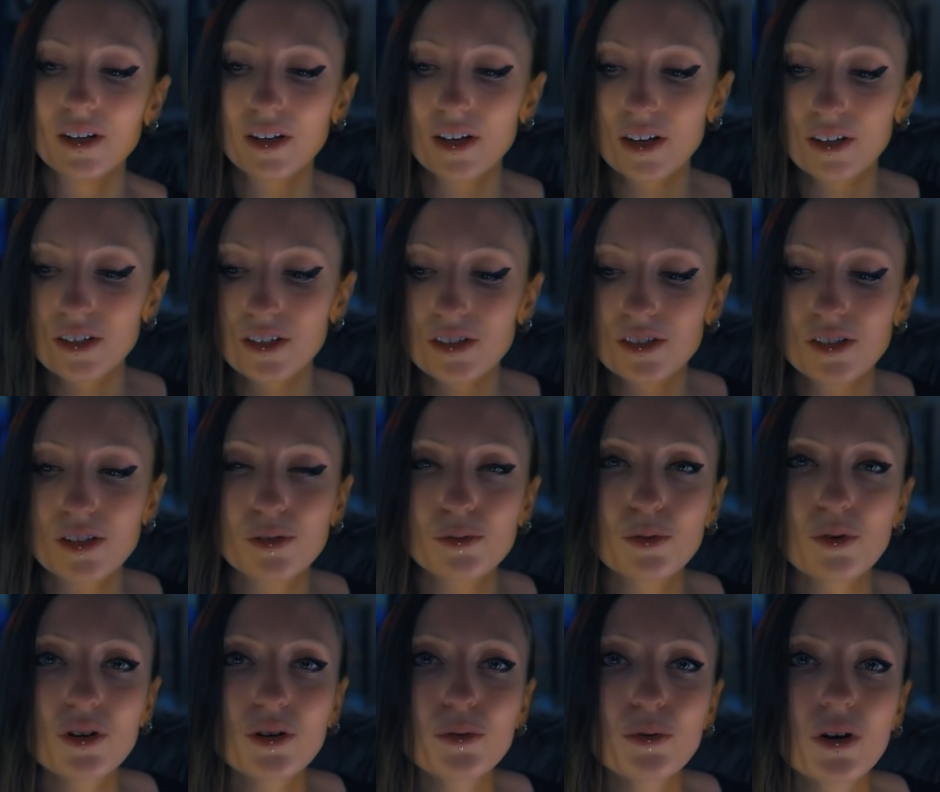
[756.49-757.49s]
I just didn't
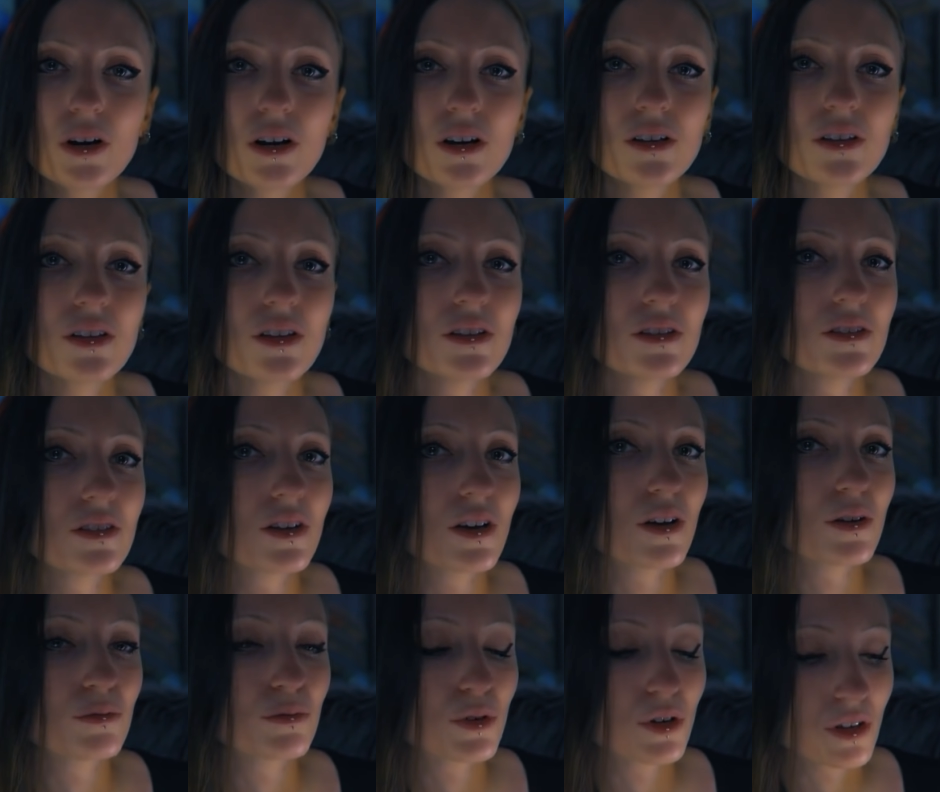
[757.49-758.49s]
want to wear it this
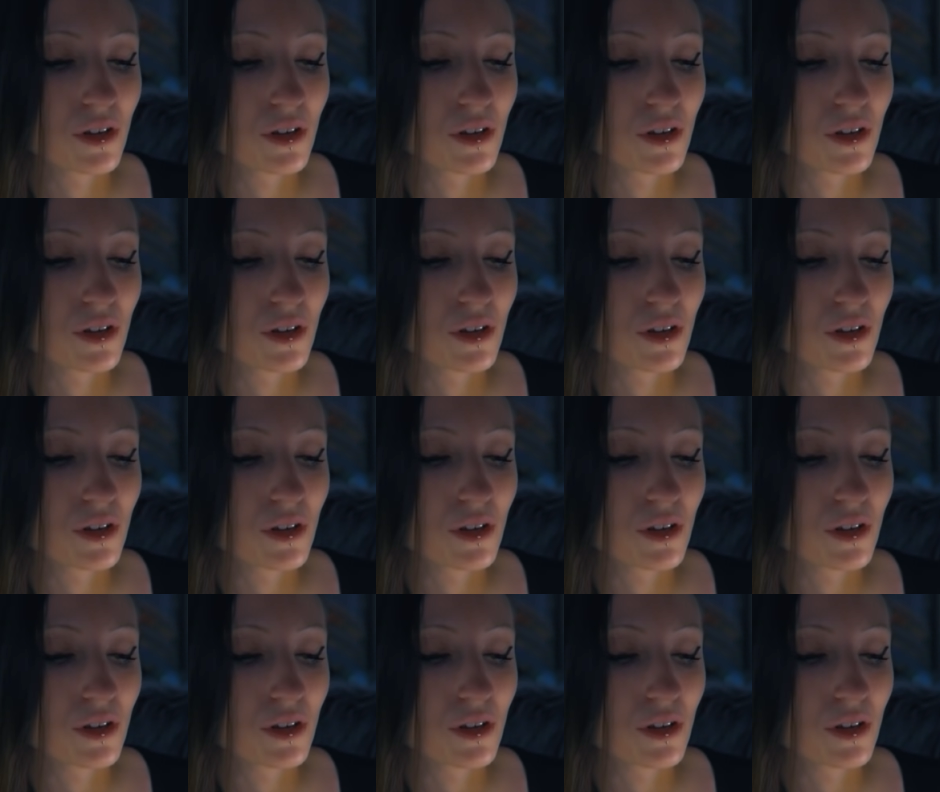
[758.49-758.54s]
time for